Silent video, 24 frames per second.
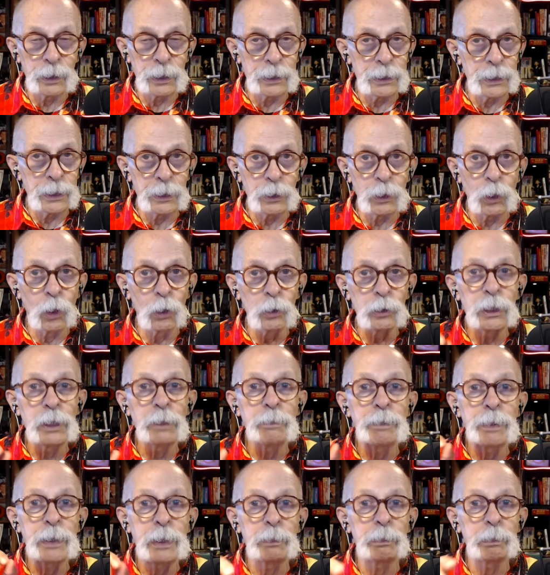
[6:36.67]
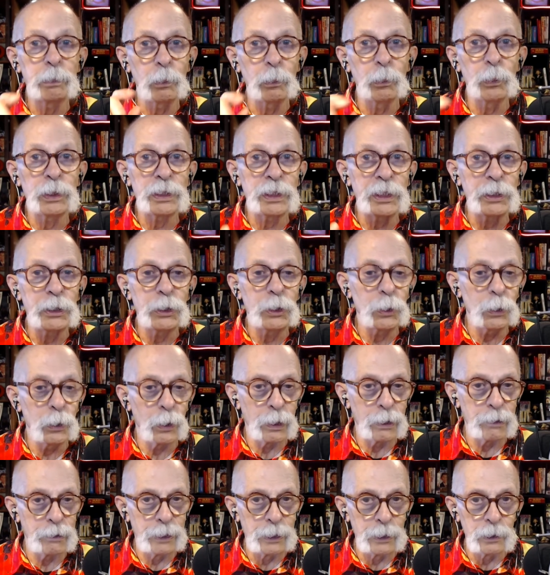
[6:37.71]
And then only people with the
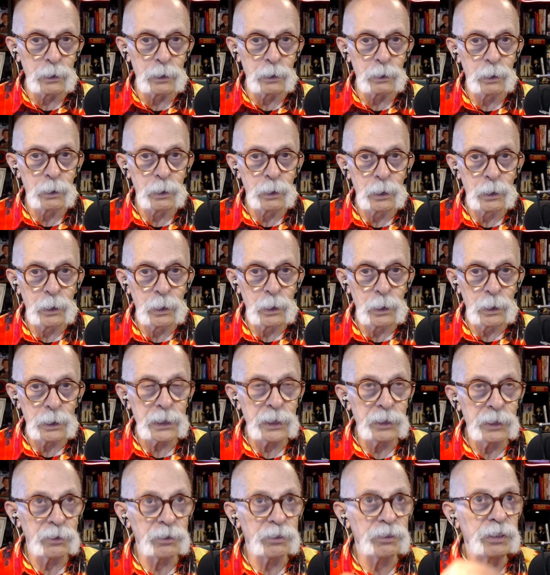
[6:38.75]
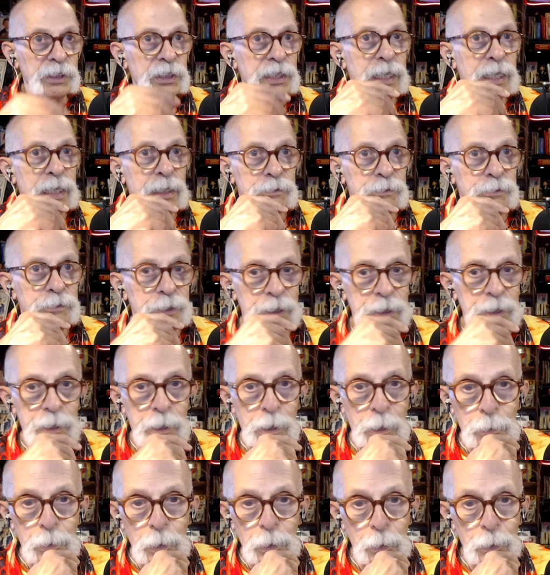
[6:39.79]
URL can see that
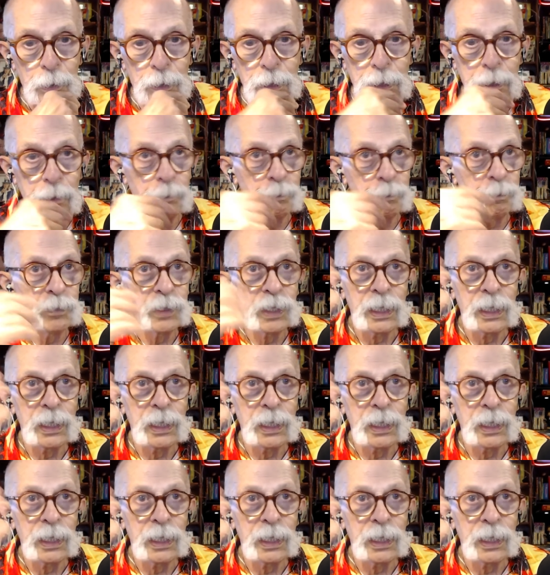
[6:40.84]
video, okay?